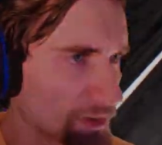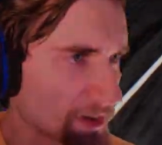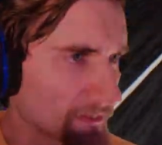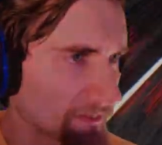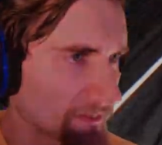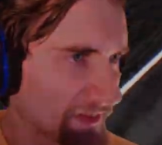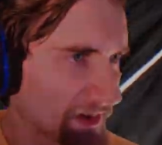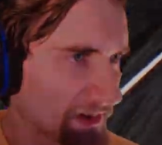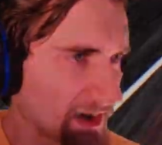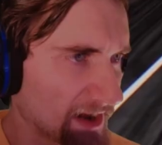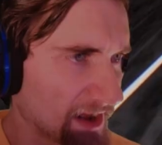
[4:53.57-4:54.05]
it
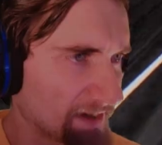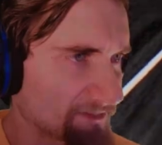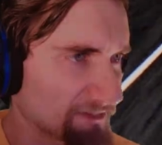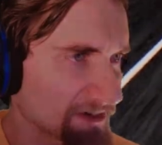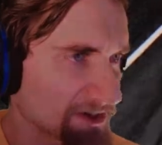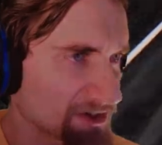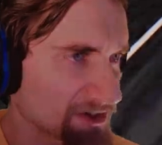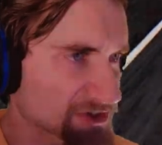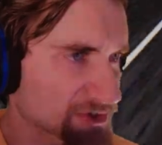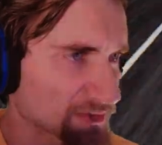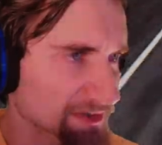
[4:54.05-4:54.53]
without having to
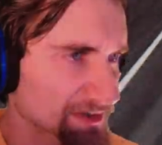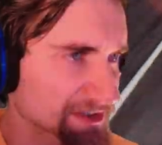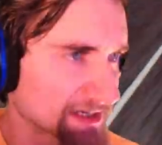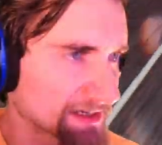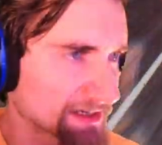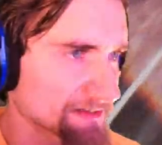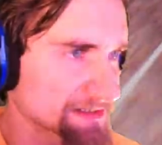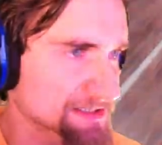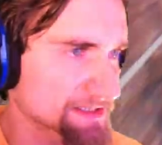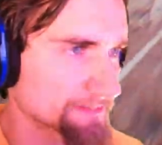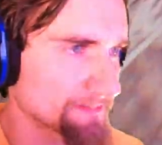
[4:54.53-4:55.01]
use a
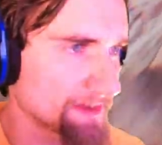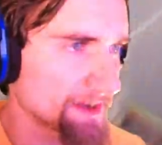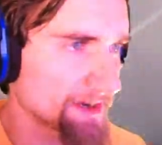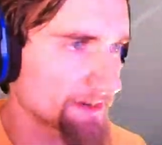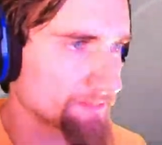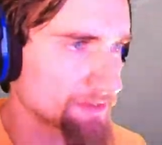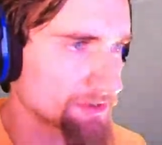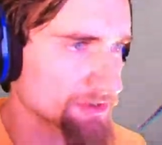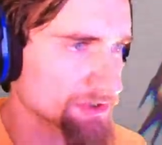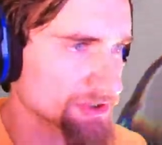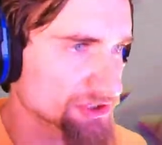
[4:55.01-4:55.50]
ridiculous amount of
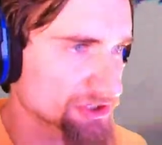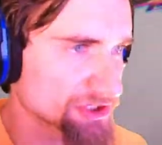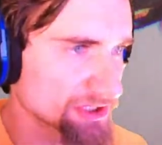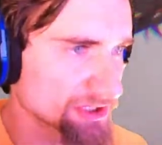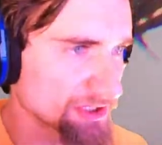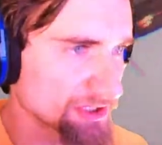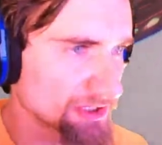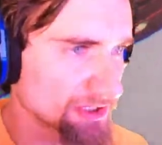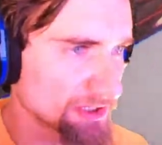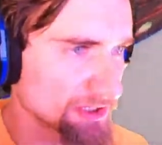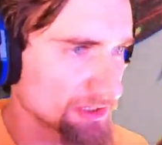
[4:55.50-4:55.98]
boost.
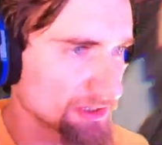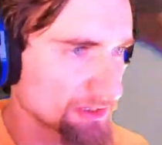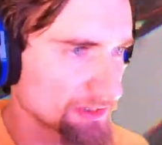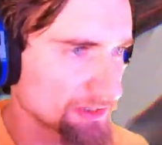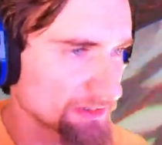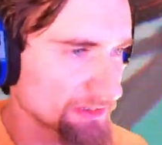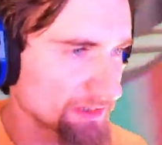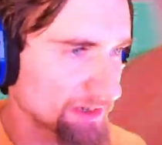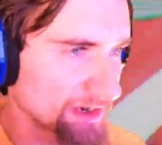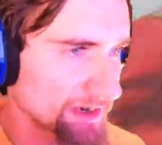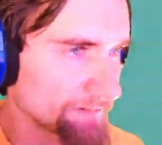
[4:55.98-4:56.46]

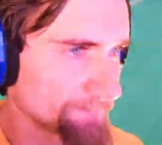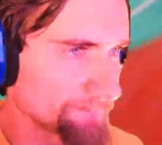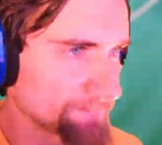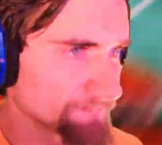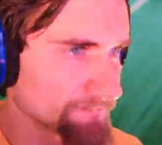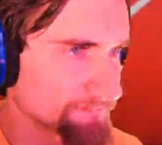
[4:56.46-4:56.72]
You know?